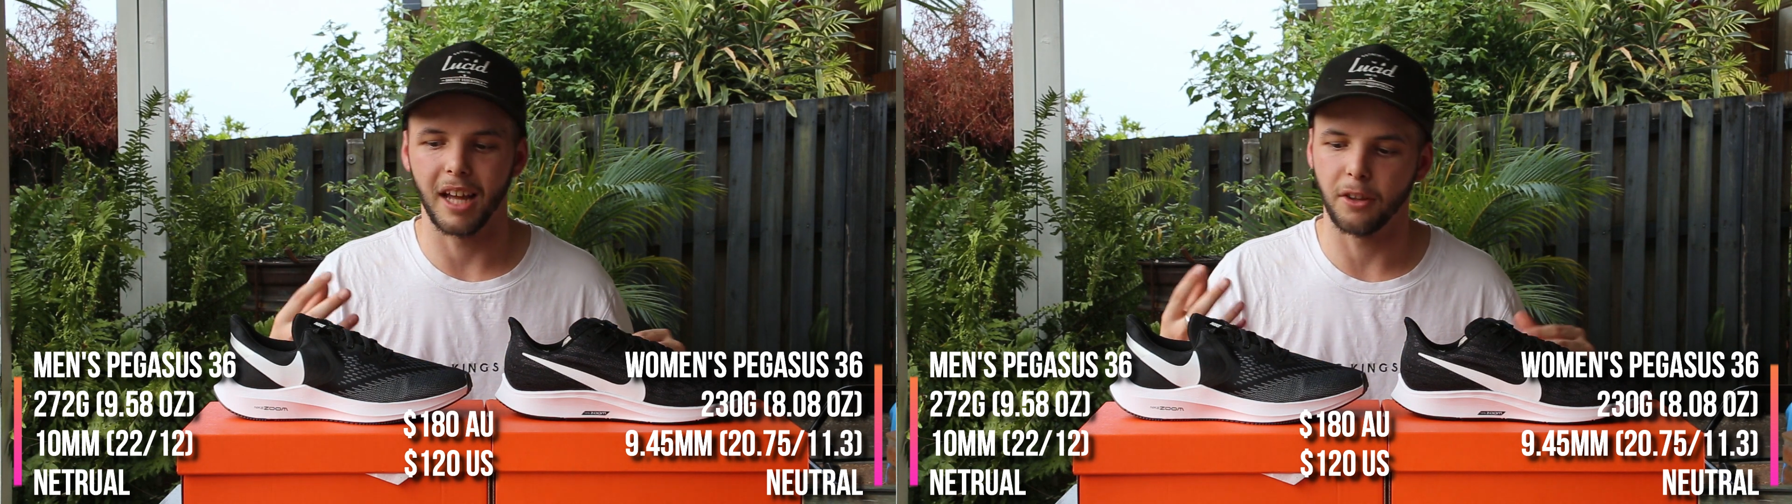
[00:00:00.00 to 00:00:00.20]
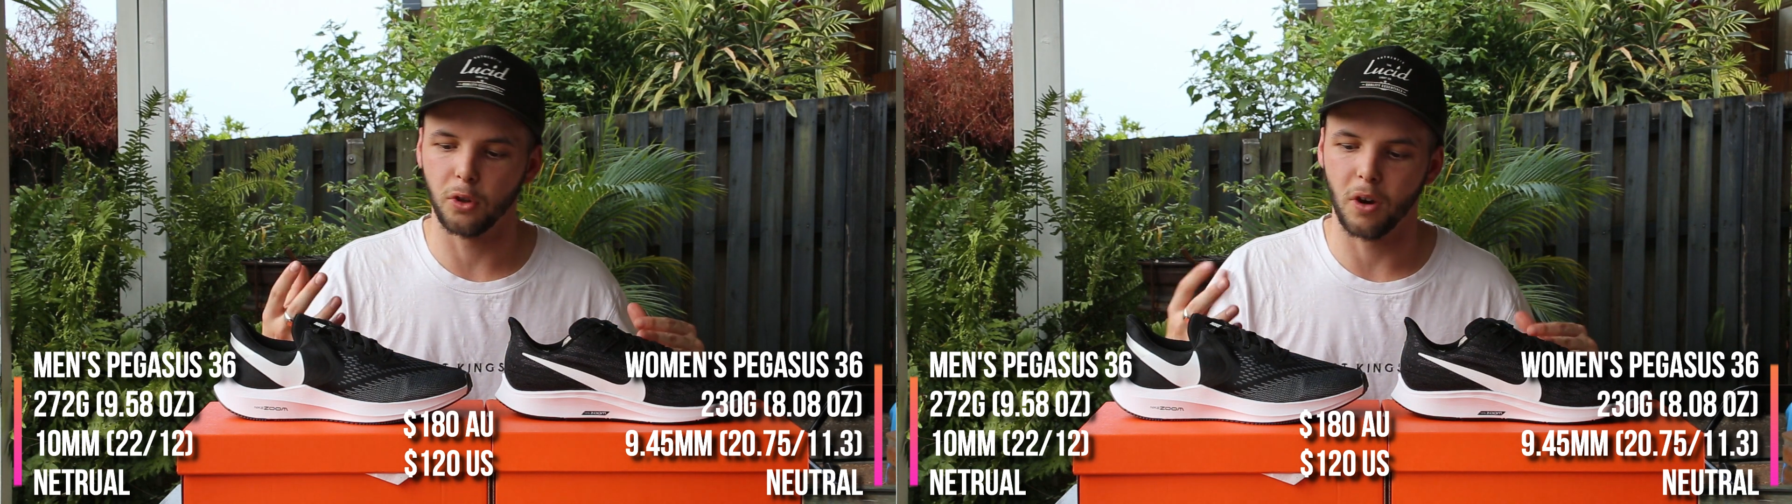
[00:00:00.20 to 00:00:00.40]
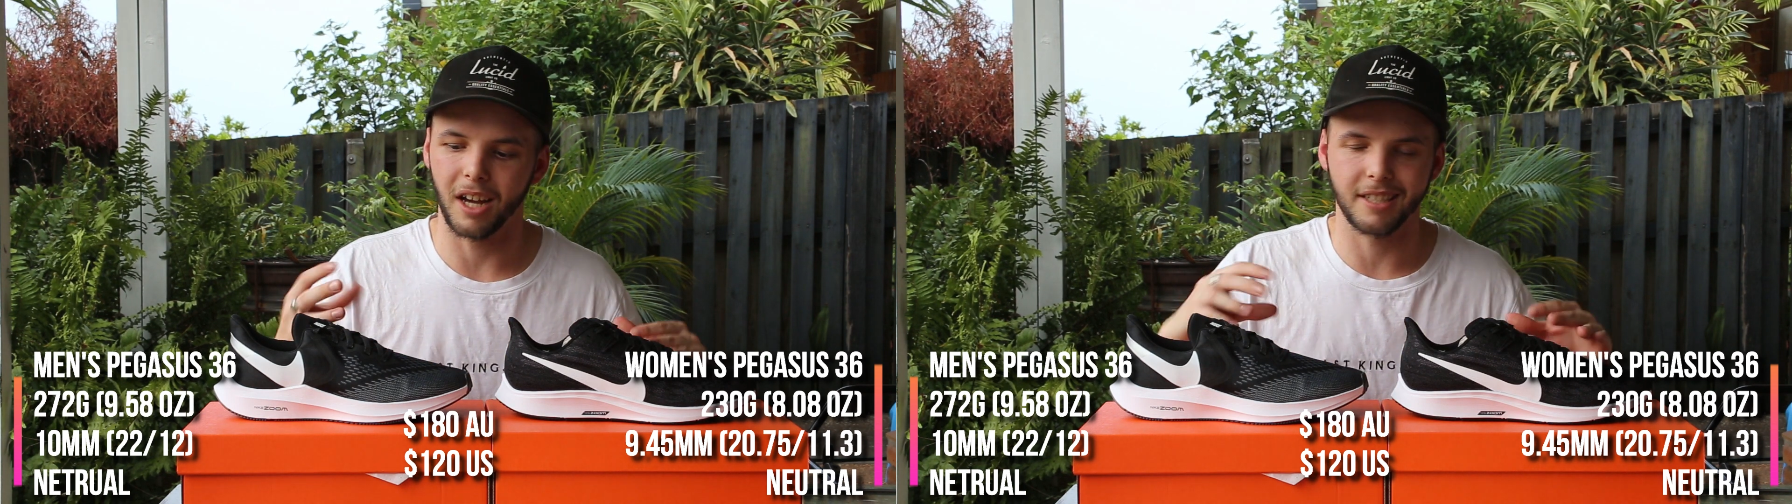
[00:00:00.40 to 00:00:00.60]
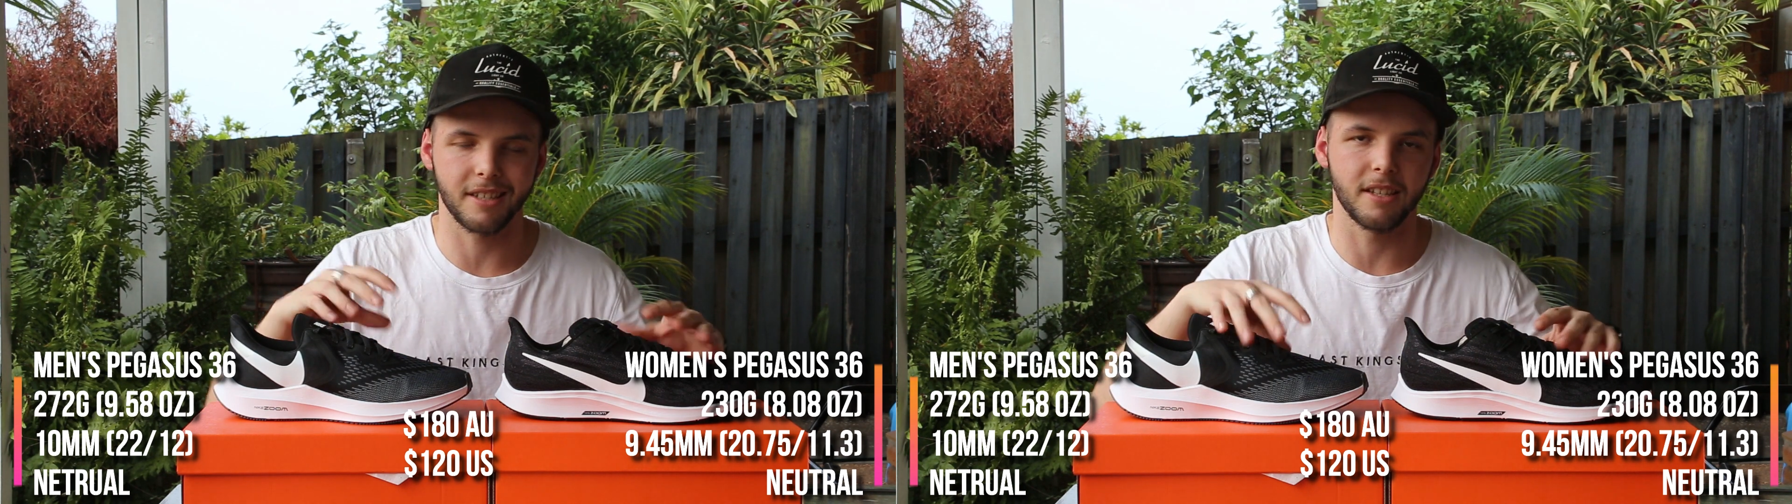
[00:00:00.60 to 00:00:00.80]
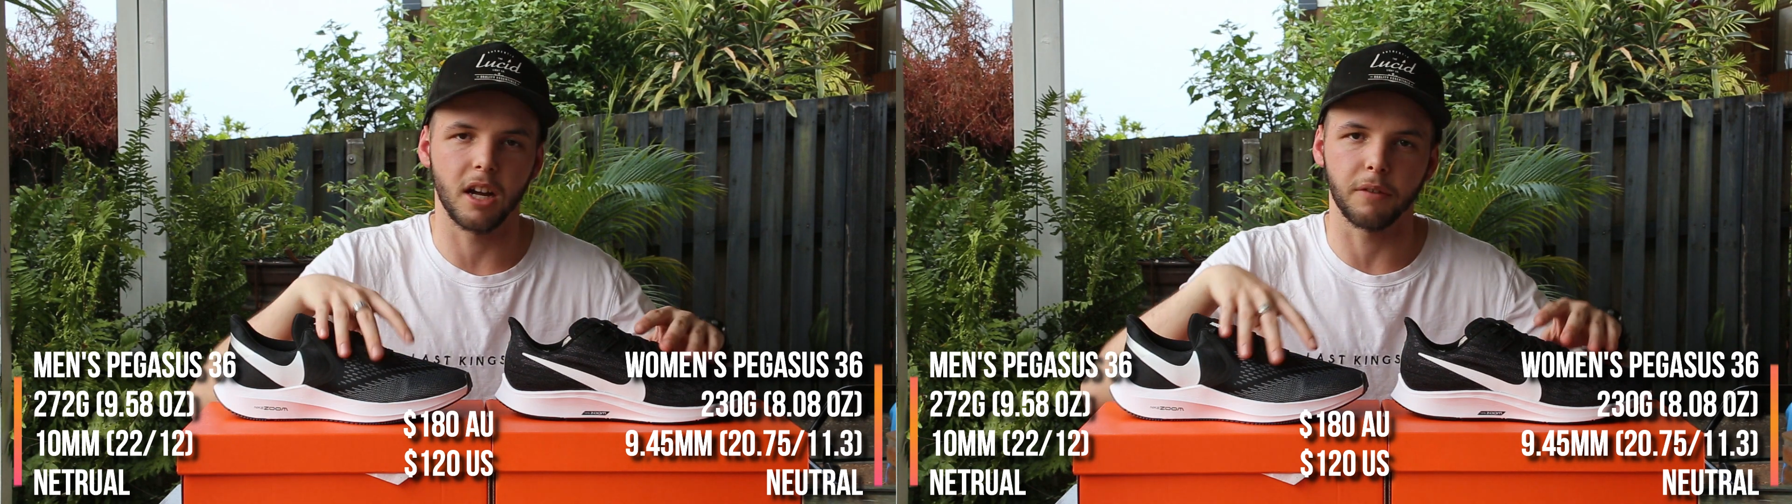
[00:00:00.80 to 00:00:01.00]
That nice
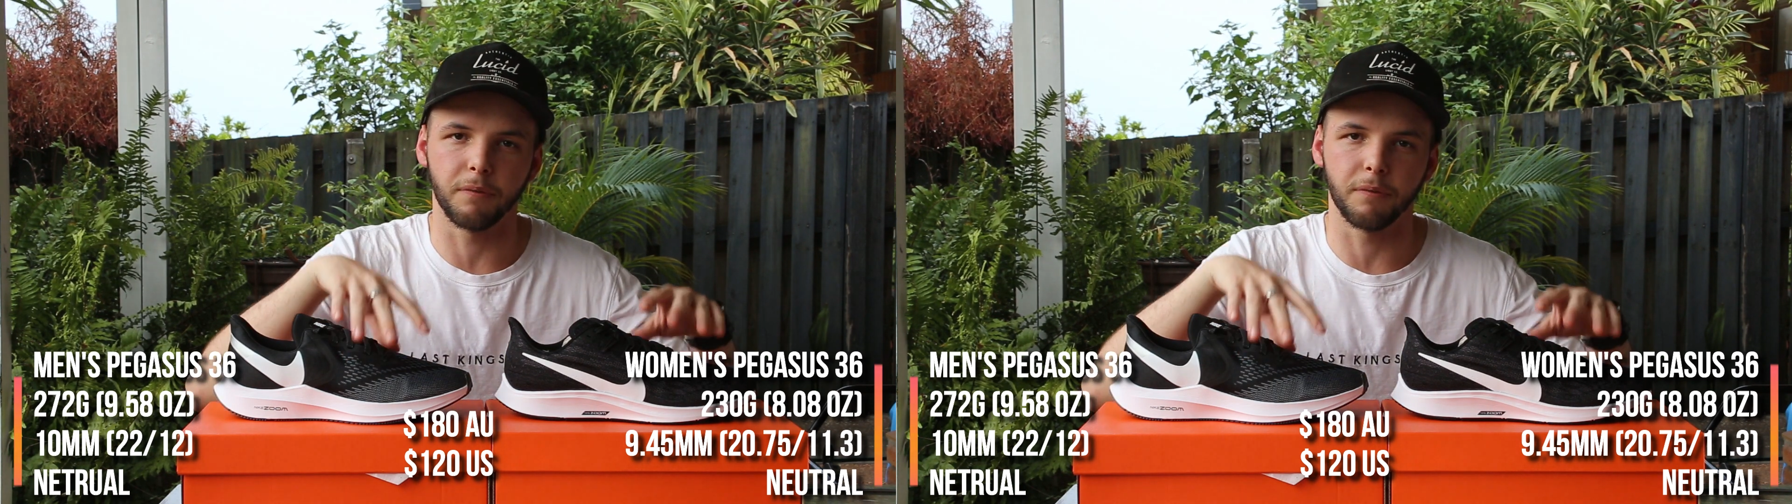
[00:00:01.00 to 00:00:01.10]
snug